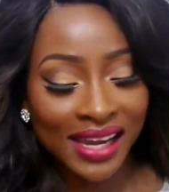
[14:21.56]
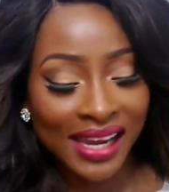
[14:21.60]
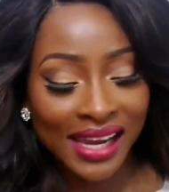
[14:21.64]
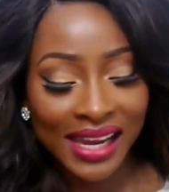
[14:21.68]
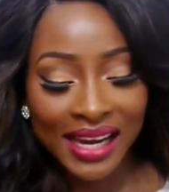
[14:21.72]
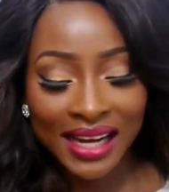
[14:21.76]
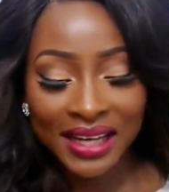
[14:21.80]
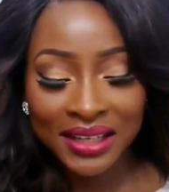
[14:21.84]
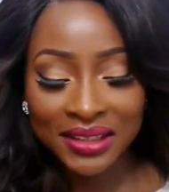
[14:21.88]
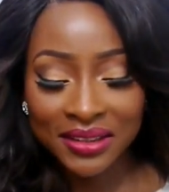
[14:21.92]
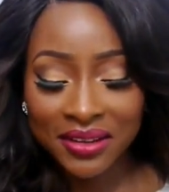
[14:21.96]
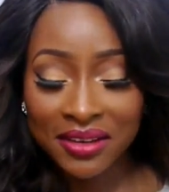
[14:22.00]

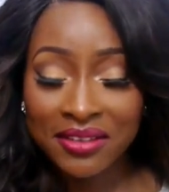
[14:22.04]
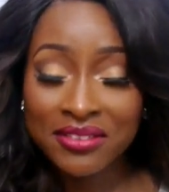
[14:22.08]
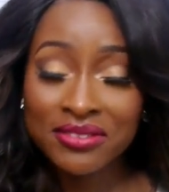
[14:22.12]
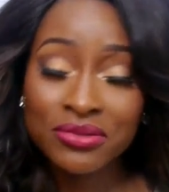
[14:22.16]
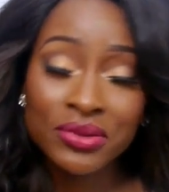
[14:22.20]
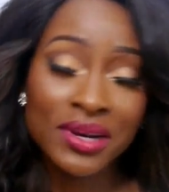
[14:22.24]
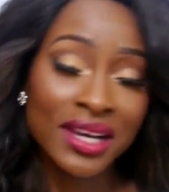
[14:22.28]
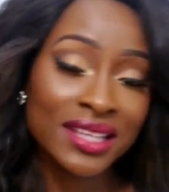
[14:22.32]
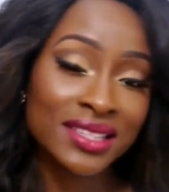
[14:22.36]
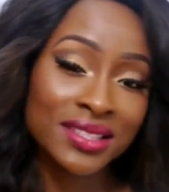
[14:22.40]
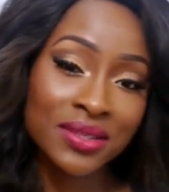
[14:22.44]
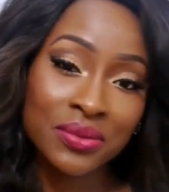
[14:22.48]
I
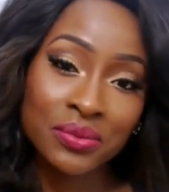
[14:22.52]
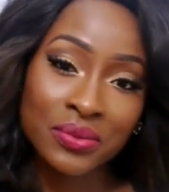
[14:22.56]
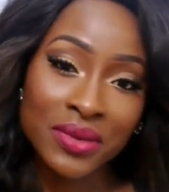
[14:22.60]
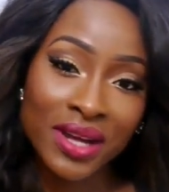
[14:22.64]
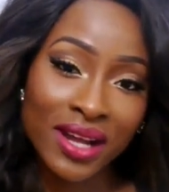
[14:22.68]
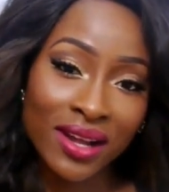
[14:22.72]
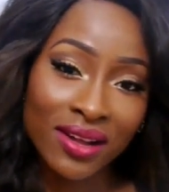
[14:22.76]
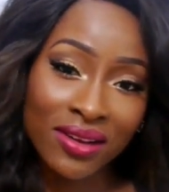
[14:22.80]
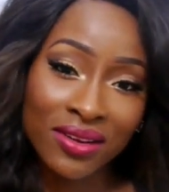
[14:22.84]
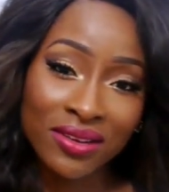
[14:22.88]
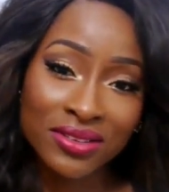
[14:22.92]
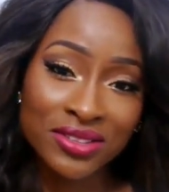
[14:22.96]
love Wet n
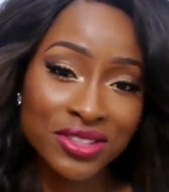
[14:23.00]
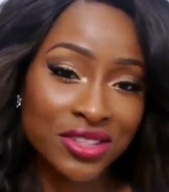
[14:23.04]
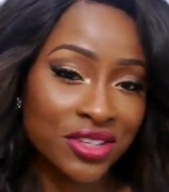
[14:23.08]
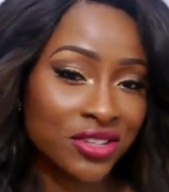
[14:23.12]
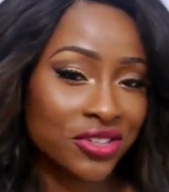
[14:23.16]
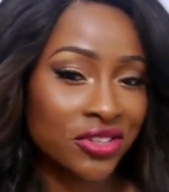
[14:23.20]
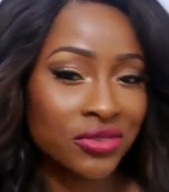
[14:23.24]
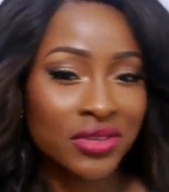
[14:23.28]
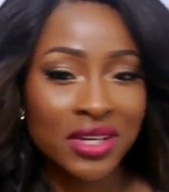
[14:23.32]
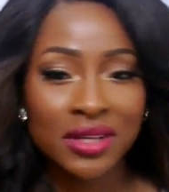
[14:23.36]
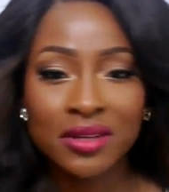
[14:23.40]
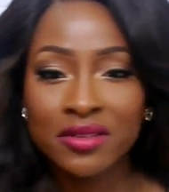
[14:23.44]
Wild,
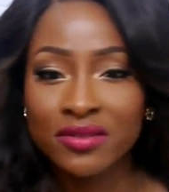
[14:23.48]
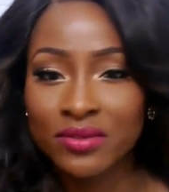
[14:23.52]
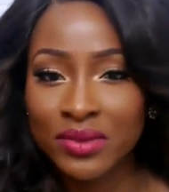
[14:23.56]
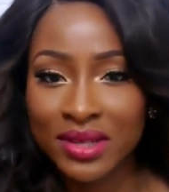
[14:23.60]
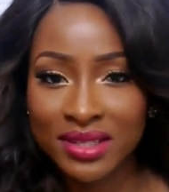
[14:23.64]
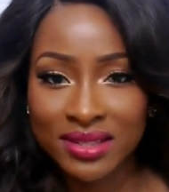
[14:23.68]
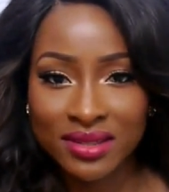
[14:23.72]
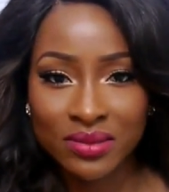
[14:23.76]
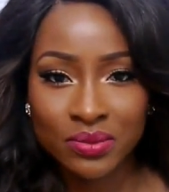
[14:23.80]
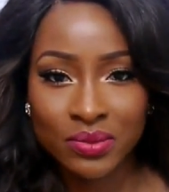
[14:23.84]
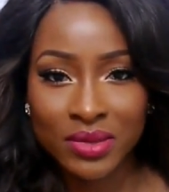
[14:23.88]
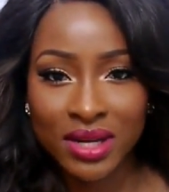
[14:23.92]
you know I love
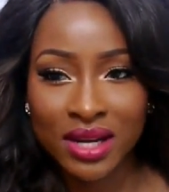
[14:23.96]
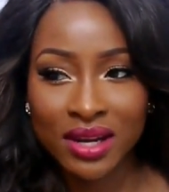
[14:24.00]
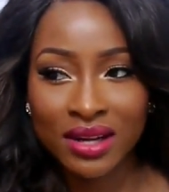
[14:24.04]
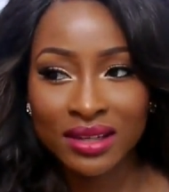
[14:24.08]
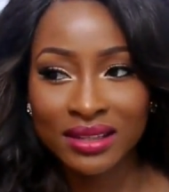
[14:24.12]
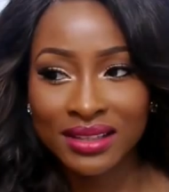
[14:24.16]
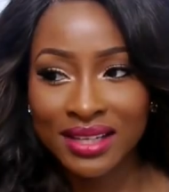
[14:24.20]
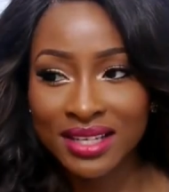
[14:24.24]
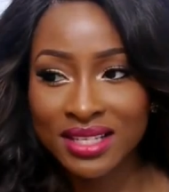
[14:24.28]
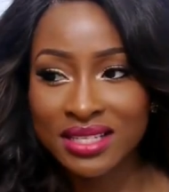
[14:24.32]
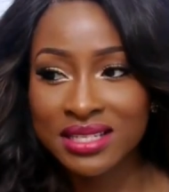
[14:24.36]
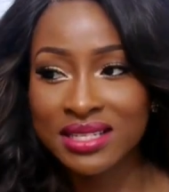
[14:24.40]
Wet n
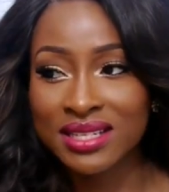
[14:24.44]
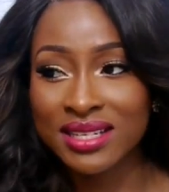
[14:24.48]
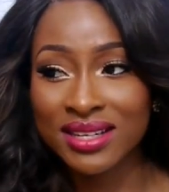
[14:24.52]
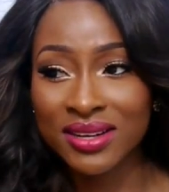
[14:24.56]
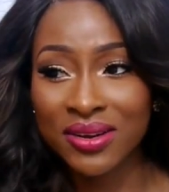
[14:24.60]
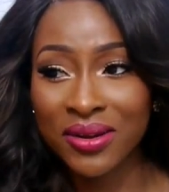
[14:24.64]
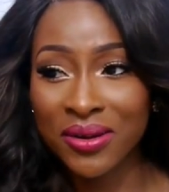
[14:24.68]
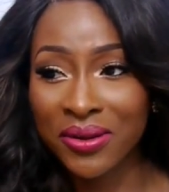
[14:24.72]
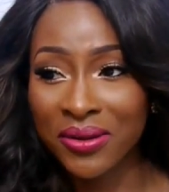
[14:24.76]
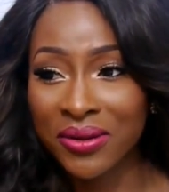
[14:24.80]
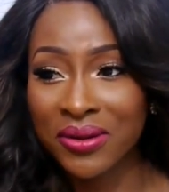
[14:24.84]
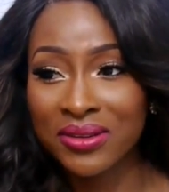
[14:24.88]
Wild,
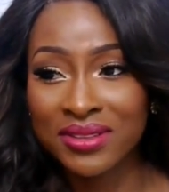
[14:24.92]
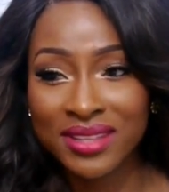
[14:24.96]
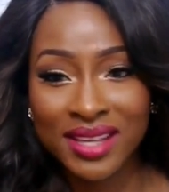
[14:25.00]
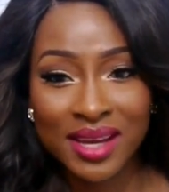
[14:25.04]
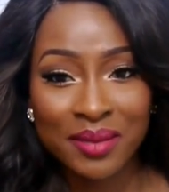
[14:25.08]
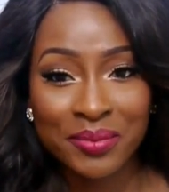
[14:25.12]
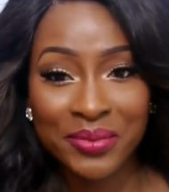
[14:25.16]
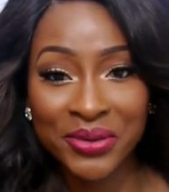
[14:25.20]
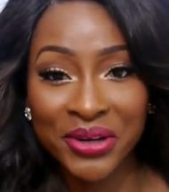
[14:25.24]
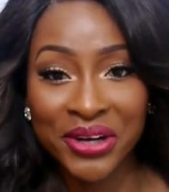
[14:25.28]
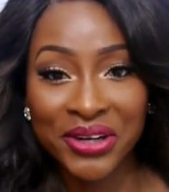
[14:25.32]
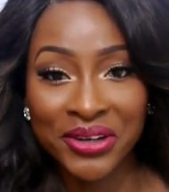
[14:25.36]
literally all
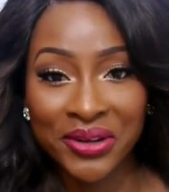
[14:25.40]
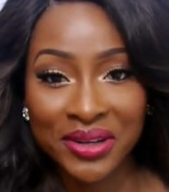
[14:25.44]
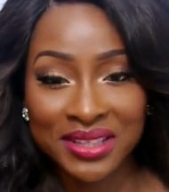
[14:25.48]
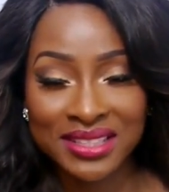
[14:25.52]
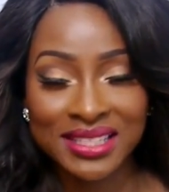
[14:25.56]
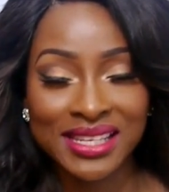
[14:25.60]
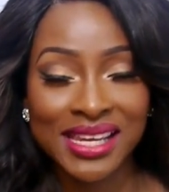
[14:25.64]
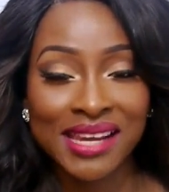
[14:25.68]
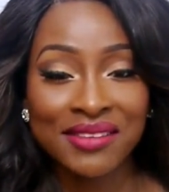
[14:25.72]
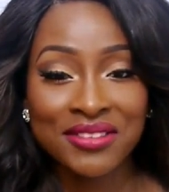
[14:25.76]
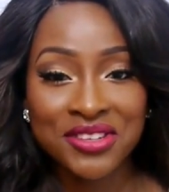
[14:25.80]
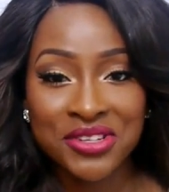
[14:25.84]
their
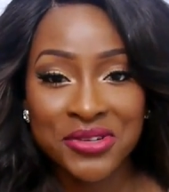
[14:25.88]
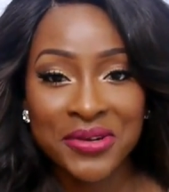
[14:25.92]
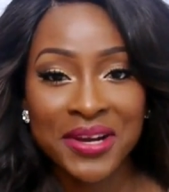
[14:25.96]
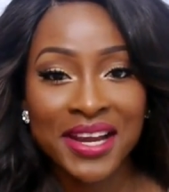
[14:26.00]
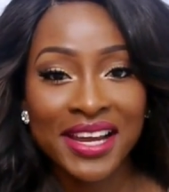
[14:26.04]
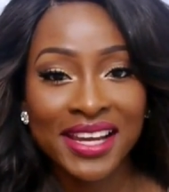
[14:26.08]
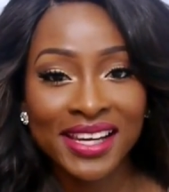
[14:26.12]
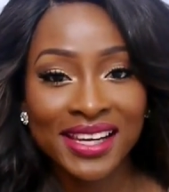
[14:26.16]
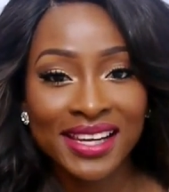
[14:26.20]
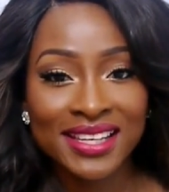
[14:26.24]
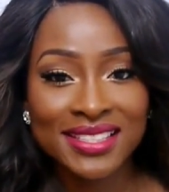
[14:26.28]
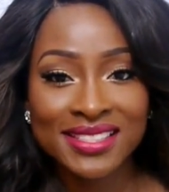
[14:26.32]
products I've
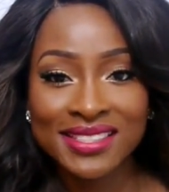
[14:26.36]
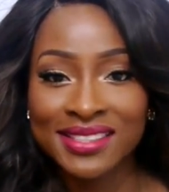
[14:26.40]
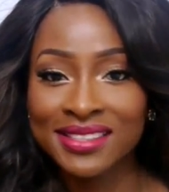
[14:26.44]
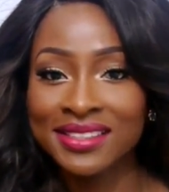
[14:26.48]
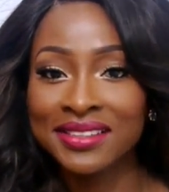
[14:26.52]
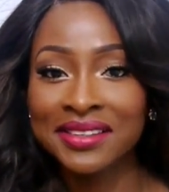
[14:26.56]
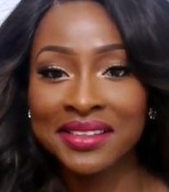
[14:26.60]
tried,